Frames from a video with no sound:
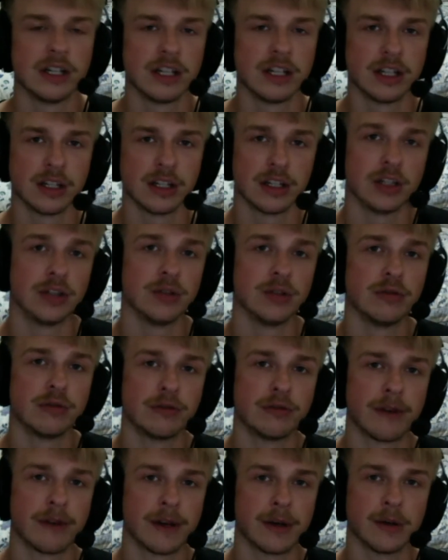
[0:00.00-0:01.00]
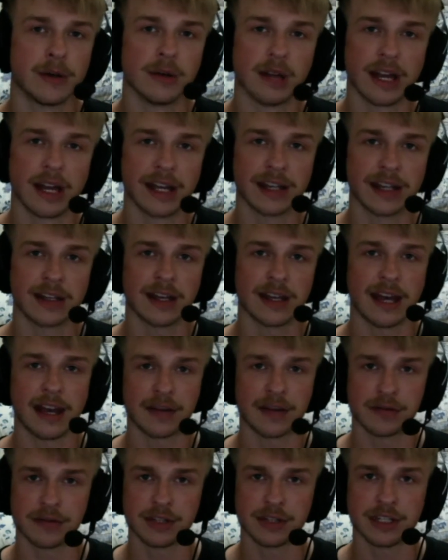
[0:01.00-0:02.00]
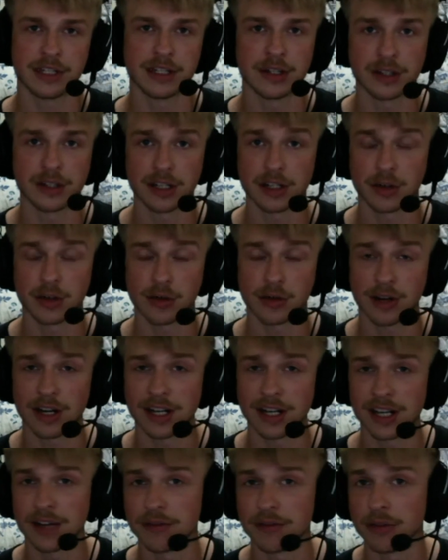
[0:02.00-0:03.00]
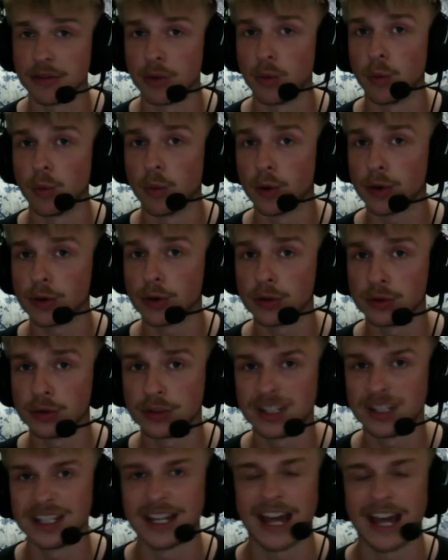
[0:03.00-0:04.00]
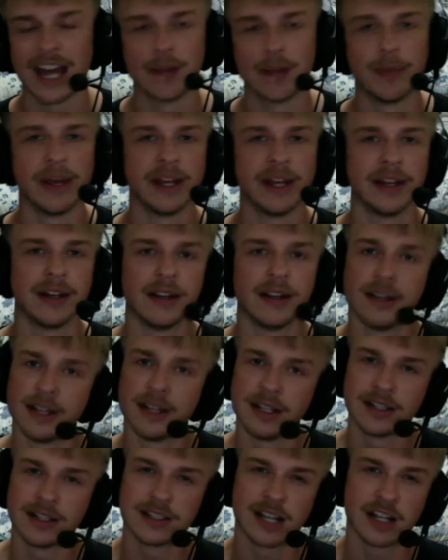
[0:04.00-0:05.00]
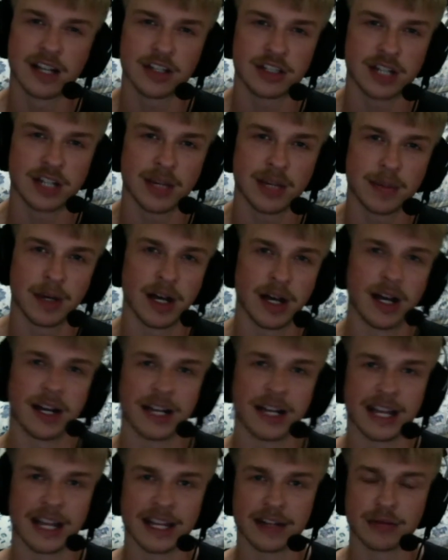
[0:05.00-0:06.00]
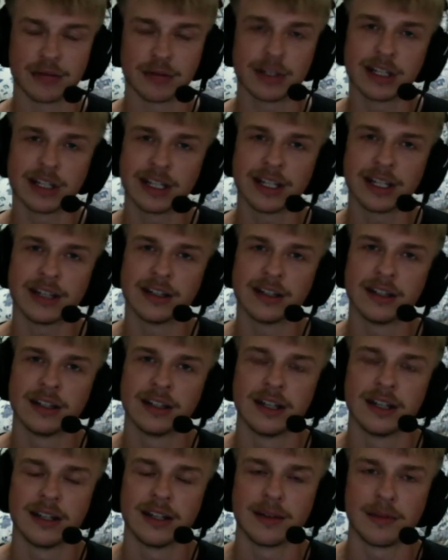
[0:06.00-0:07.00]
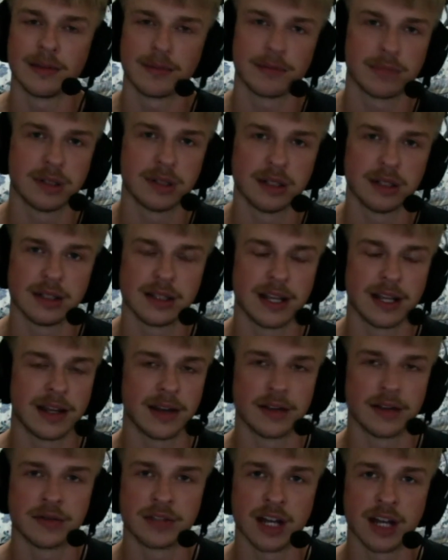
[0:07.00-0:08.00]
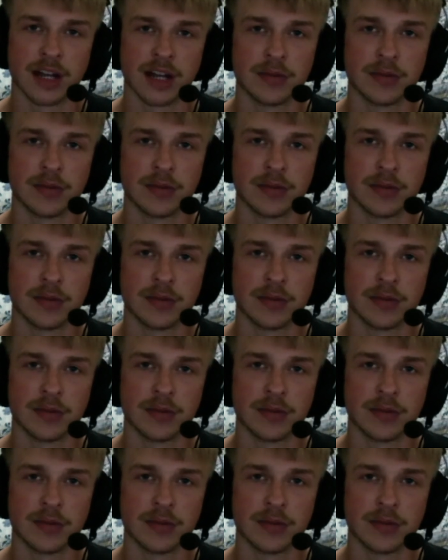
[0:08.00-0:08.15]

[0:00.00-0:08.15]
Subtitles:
you felt like every nook and cranny of the world had been touched up on and really done